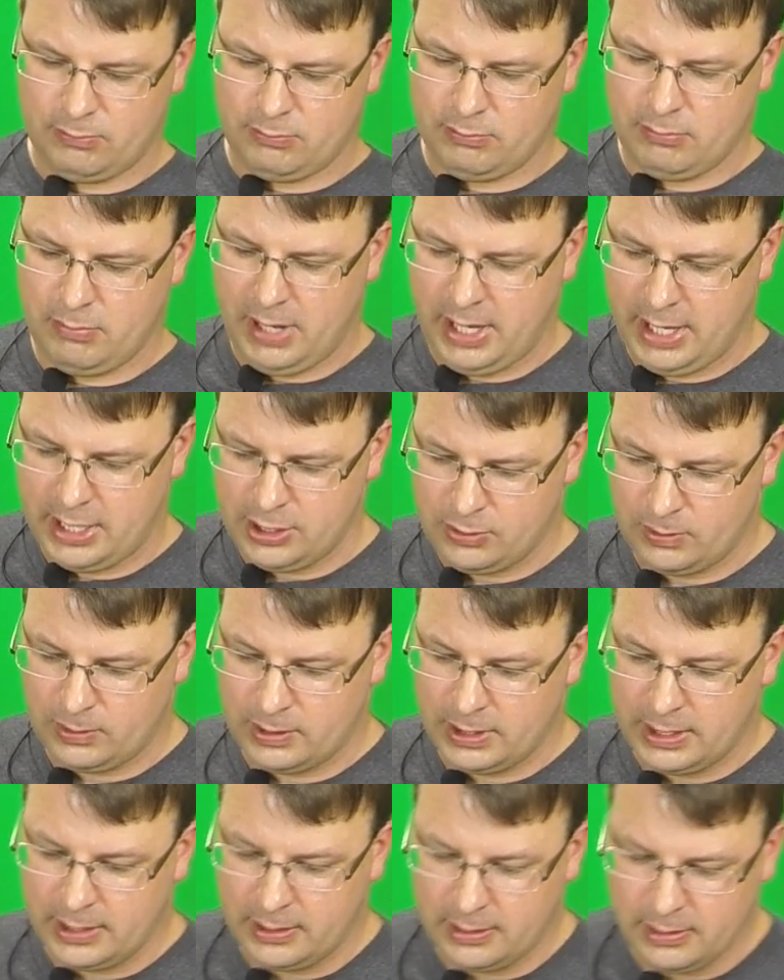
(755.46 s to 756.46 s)

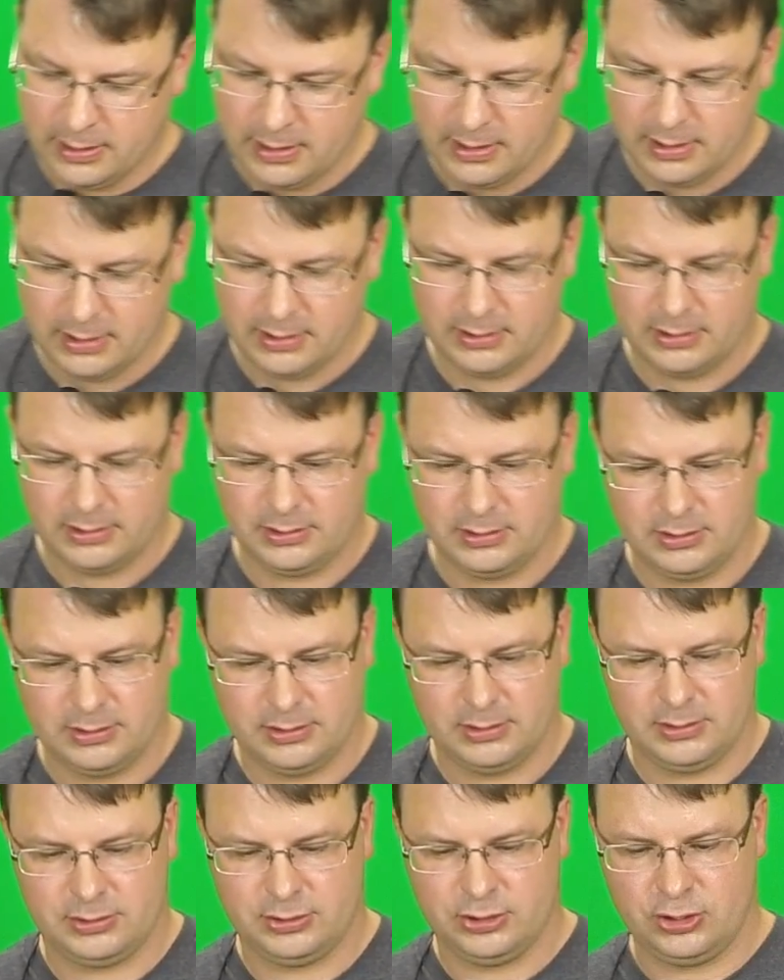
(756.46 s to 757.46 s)
manually
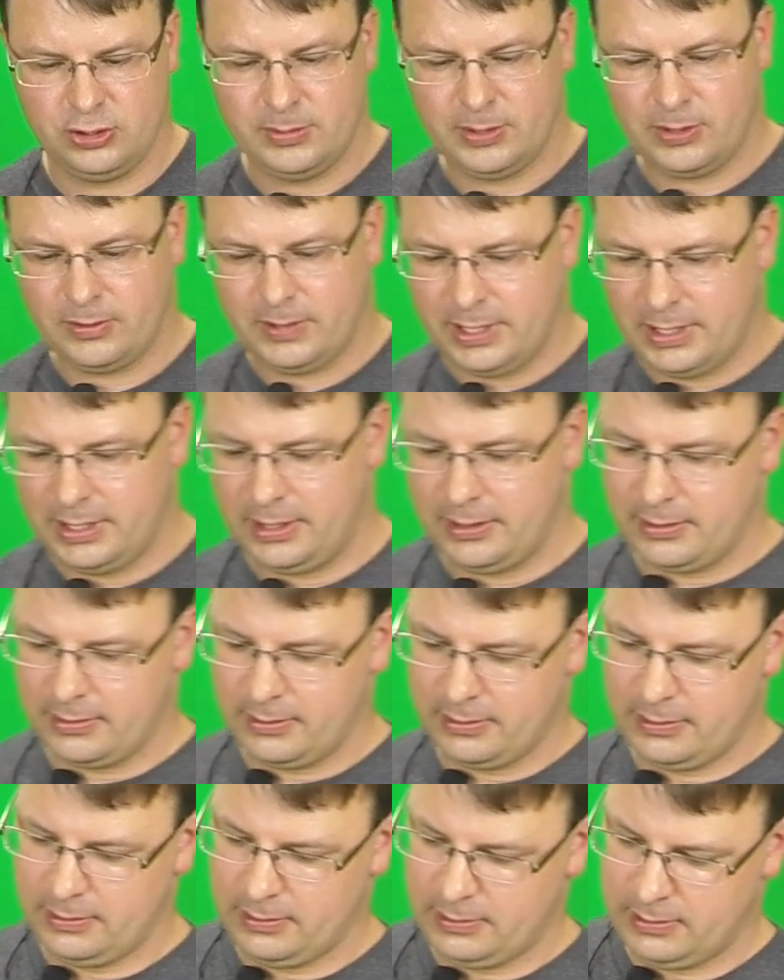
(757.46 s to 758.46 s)
zoom it right here